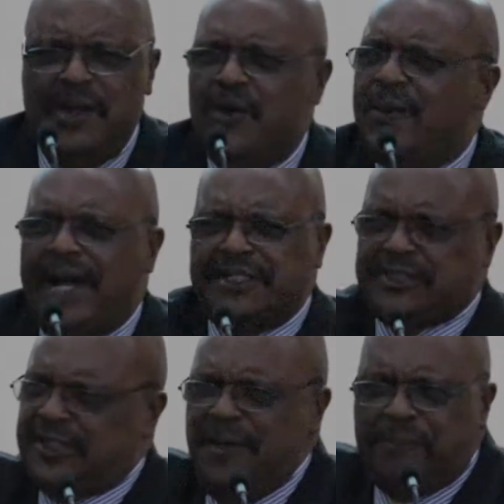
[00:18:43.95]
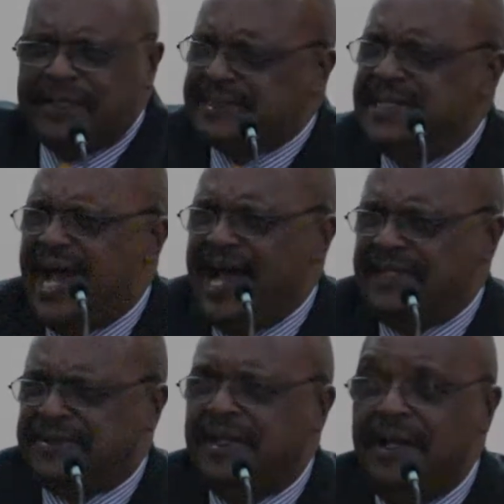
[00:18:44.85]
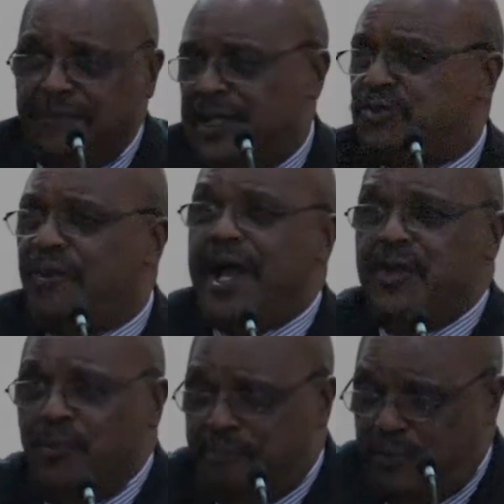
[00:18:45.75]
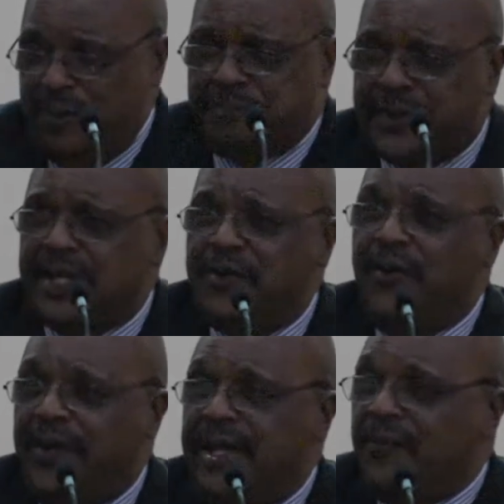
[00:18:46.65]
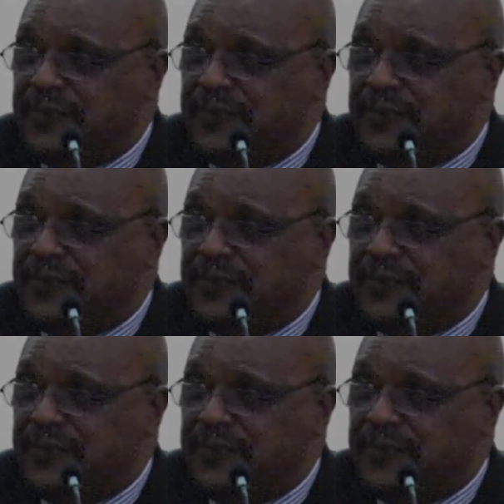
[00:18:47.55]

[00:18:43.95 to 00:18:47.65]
You can't sleep at night. That's why we bring you here